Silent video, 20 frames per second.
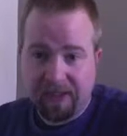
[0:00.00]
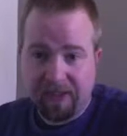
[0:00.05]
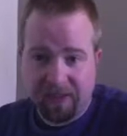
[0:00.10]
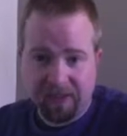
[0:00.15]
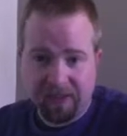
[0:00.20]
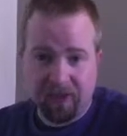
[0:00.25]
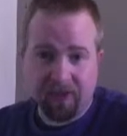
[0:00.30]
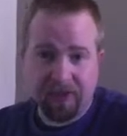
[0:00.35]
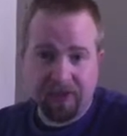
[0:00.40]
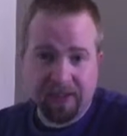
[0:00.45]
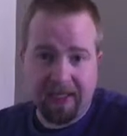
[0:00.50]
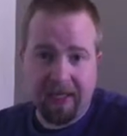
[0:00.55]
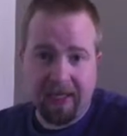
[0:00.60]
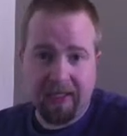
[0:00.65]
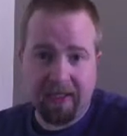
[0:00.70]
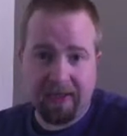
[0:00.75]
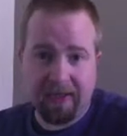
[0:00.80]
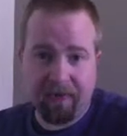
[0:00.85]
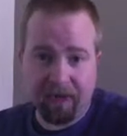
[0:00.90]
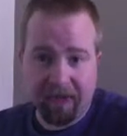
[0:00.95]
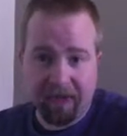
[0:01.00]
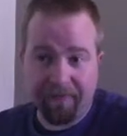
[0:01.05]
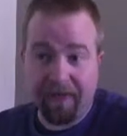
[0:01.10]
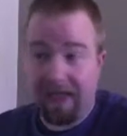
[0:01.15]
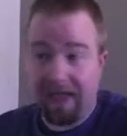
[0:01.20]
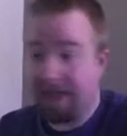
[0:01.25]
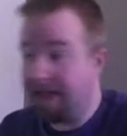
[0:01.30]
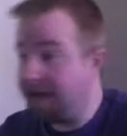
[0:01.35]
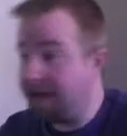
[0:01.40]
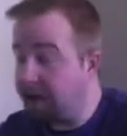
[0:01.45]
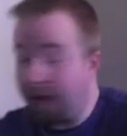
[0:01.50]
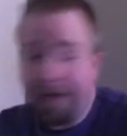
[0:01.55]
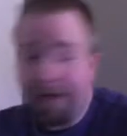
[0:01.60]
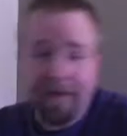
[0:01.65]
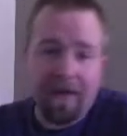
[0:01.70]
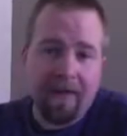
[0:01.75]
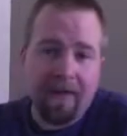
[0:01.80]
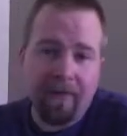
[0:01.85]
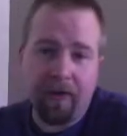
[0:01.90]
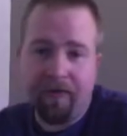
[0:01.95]
starts scaling really fast. And the great
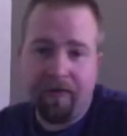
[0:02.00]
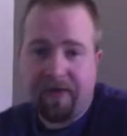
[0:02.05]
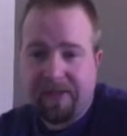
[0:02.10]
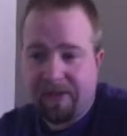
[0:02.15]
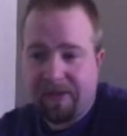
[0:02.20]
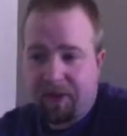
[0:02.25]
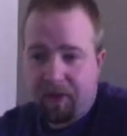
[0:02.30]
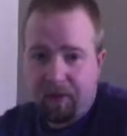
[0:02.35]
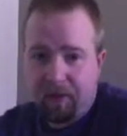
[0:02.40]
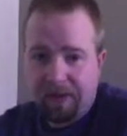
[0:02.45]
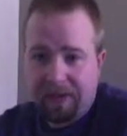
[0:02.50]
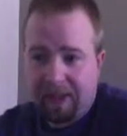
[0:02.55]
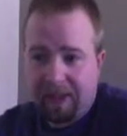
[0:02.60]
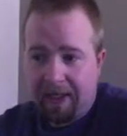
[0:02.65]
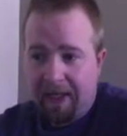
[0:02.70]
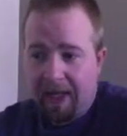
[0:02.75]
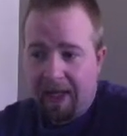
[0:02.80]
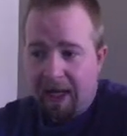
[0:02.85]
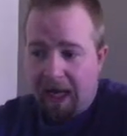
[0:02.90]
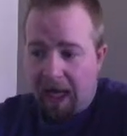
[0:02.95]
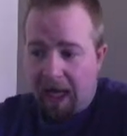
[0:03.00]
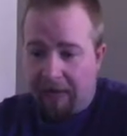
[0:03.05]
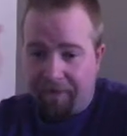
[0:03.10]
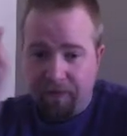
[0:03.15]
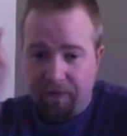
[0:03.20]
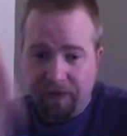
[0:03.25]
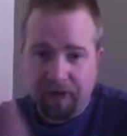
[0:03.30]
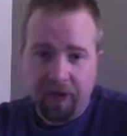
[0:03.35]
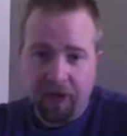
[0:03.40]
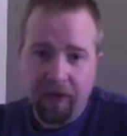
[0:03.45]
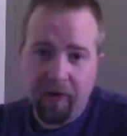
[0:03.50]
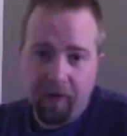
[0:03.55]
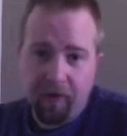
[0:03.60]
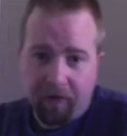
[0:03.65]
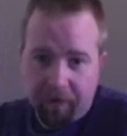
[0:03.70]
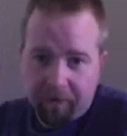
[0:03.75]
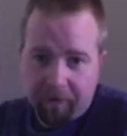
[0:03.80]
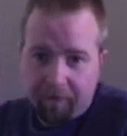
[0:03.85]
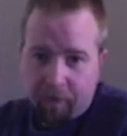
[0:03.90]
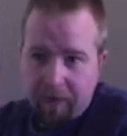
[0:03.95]
thing about this too is that if you start out
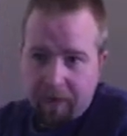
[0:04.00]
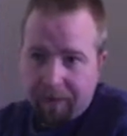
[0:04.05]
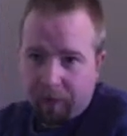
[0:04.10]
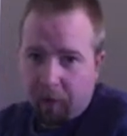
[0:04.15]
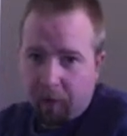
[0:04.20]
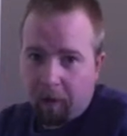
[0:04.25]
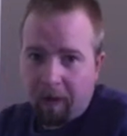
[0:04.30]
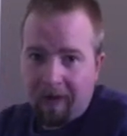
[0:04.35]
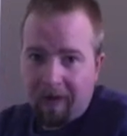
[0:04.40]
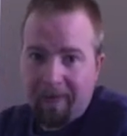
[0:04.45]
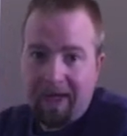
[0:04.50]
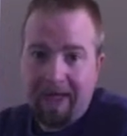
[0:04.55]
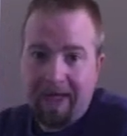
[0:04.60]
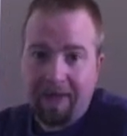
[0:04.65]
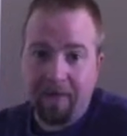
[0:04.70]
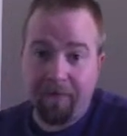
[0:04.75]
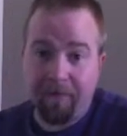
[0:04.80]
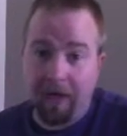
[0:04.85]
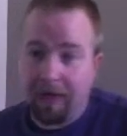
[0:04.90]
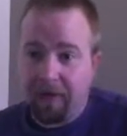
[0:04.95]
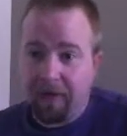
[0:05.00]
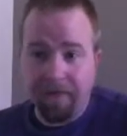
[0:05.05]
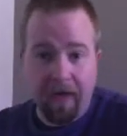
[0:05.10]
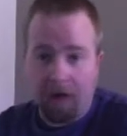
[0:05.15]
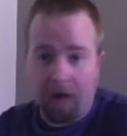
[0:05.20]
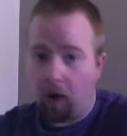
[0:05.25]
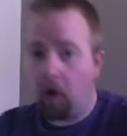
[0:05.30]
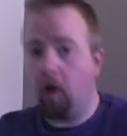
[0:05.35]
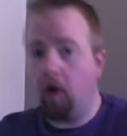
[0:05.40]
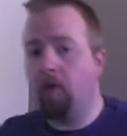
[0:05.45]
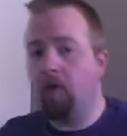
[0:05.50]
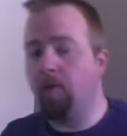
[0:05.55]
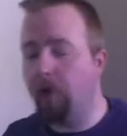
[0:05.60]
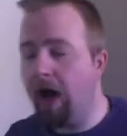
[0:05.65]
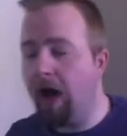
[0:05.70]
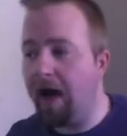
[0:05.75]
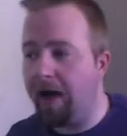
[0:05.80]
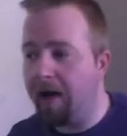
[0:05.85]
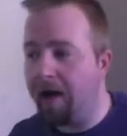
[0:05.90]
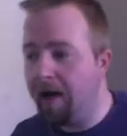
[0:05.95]
with their free program and you find you've got a home
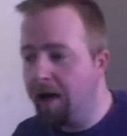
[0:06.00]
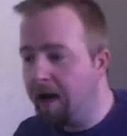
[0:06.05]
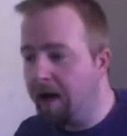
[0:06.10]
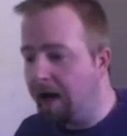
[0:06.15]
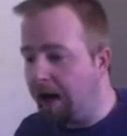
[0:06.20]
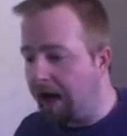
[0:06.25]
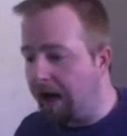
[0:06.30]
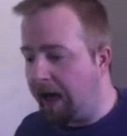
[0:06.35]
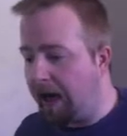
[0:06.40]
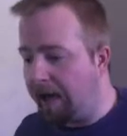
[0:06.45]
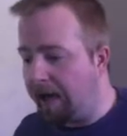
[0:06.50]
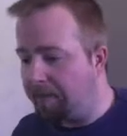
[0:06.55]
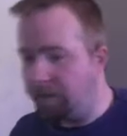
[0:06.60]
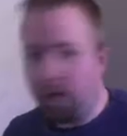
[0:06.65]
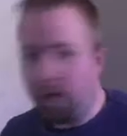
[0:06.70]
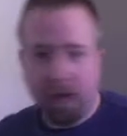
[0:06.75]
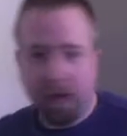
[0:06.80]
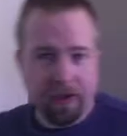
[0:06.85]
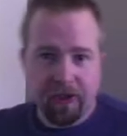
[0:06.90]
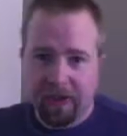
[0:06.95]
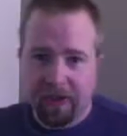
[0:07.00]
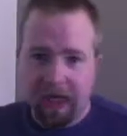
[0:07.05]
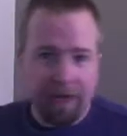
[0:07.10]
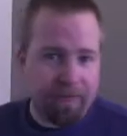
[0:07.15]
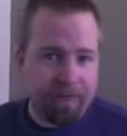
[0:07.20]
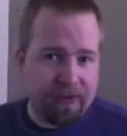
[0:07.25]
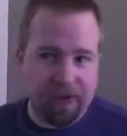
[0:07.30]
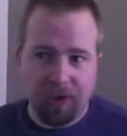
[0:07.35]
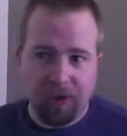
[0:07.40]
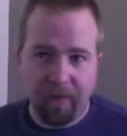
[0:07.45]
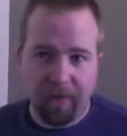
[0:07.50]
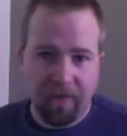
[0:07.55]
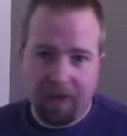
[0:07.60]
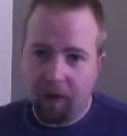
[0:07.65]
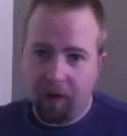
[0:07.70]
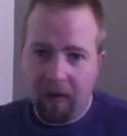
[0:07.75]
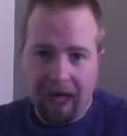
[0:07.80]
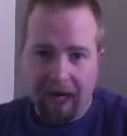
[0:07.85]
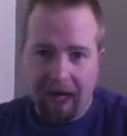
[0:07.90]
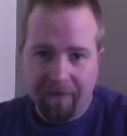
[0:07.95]
run, you can just up the server. You
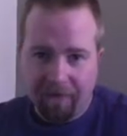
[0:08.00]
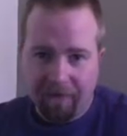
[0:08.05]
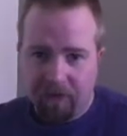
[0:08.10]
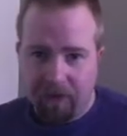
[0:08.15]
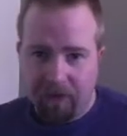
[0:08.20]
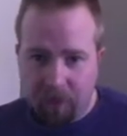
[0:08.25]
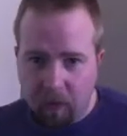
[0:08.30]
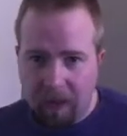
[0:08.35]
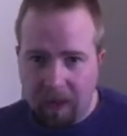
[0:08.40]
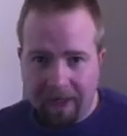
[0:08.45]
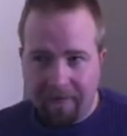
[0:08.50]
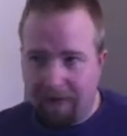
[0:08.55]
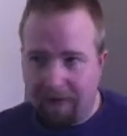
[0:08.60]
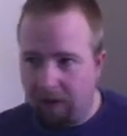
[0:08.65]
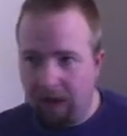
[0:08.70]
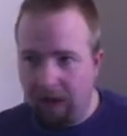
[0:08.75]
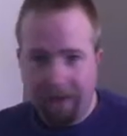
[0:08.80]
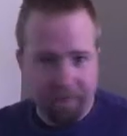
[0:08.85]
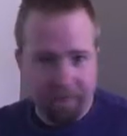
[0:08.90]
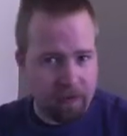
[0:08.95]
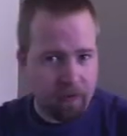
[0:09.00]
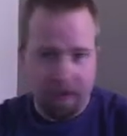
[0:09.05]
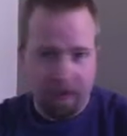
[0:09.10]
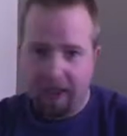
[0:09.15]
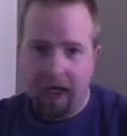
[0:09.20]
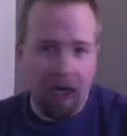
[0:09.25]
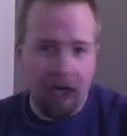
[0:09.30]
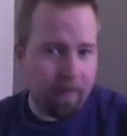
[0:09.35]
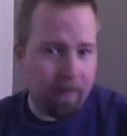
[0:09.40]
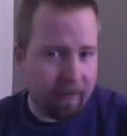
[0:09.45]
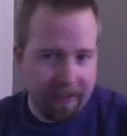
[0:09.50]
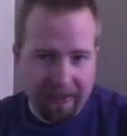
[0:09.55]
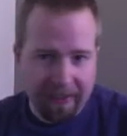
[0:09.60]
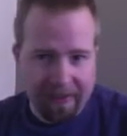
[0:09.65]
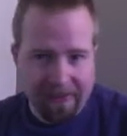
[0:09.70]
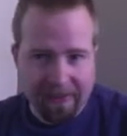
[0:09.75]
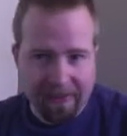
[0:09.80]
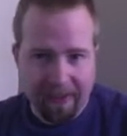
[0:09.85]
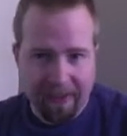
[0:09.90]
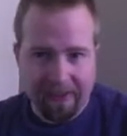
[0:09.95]
don't have to do anything. You don't have to do any
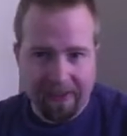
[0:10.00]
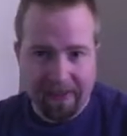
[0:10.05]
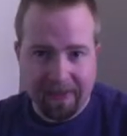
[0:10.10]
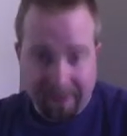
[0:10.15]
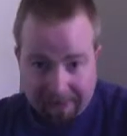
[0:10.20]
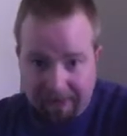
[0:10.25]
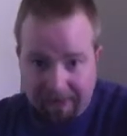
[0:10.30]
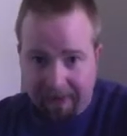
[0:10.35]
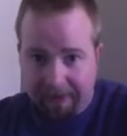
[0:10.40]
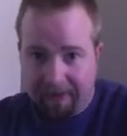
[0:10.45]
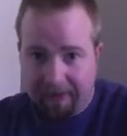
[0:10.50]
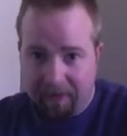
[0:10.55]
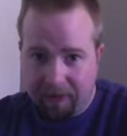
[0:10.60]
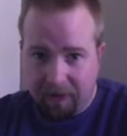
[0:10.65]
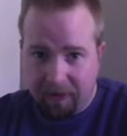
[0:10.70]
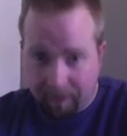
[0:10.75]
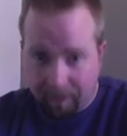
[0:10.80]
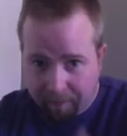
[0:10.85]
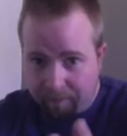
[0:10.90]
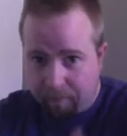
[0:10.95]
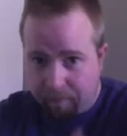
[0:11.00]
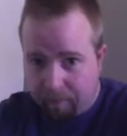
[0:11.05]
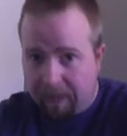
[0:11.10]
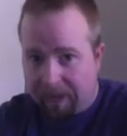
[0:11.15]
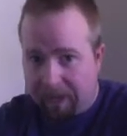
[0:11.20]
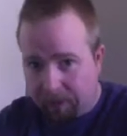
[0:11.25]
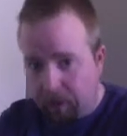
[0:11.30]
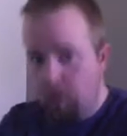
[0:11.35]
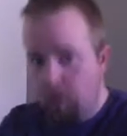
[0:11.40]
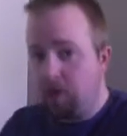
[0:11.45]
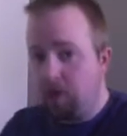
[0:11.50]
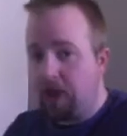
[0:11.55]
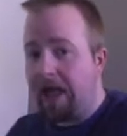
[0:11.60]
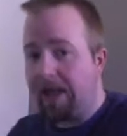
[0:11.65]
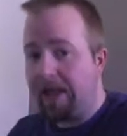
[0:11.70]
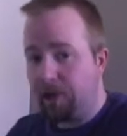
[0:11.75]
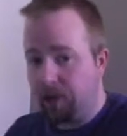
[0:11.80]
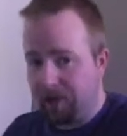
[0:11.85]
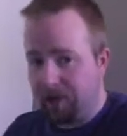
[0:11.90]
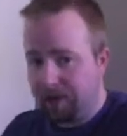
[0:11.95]
complicated settings. It's like you'll make 2
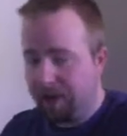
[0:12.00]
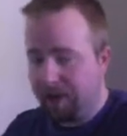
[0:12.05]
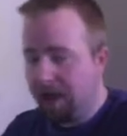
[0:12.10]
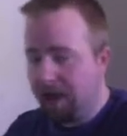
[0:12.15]
changes.